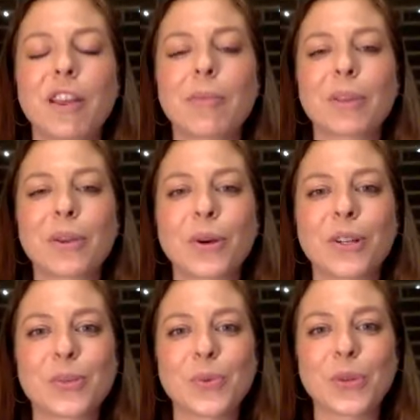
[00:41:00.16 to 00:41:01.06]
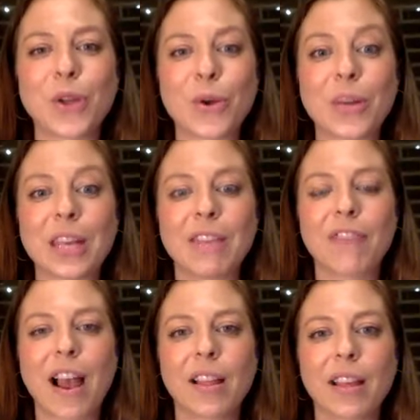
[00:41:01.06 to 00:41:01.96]
family courts would go to
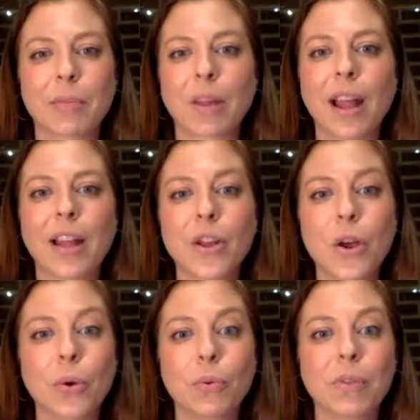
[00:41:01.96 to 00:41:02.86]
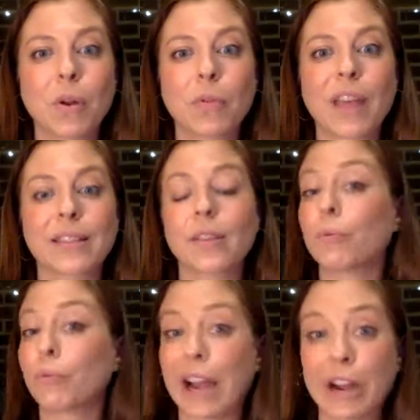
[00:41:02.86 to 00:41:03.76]
e-filing, but I know, you know, that's a
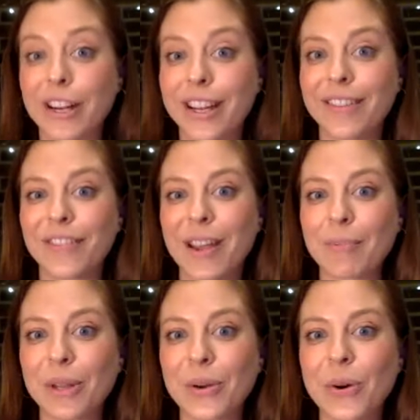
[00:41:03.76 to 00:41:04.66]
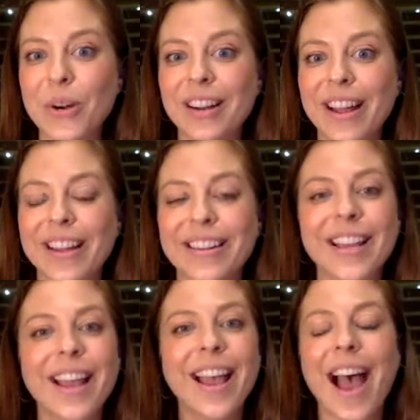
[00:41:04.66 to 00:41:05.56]
rarity in family court, and
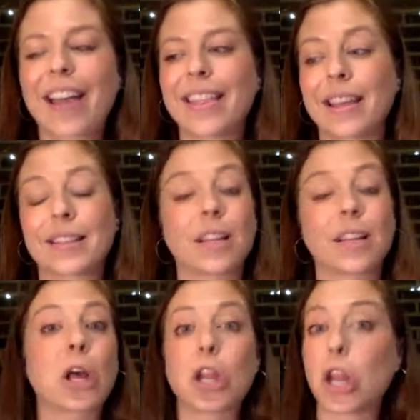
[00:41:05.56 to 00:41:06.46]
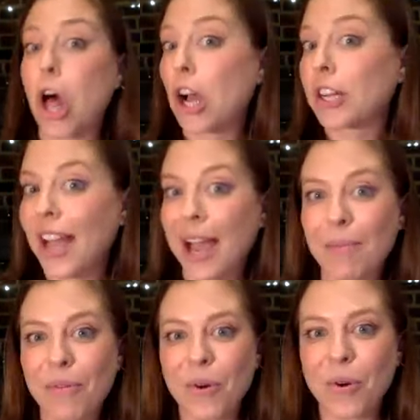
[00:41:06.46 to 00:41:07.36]
I think it's going to be a long time
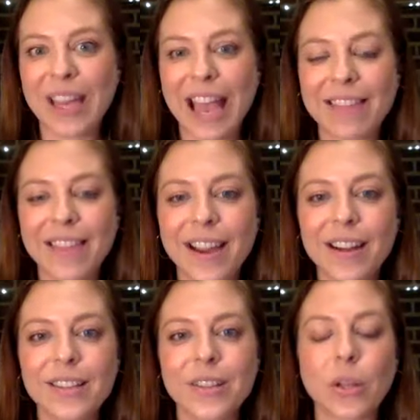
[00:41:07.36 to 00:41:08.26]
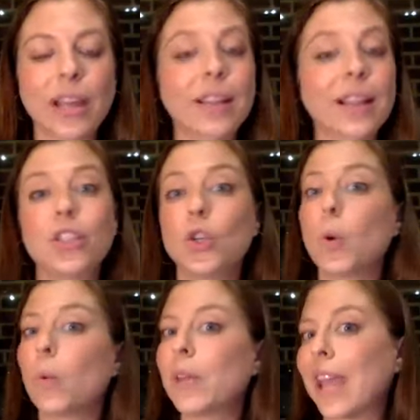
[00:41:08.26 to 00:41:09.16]
before we get there. So like, let's do
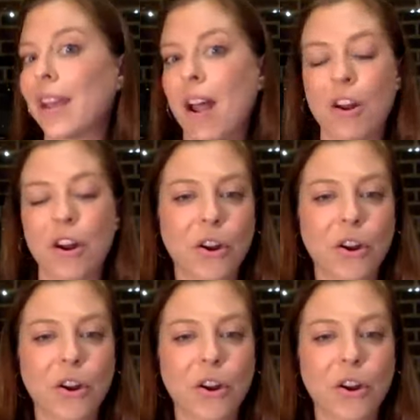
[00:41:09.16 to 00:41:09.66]
what we can on our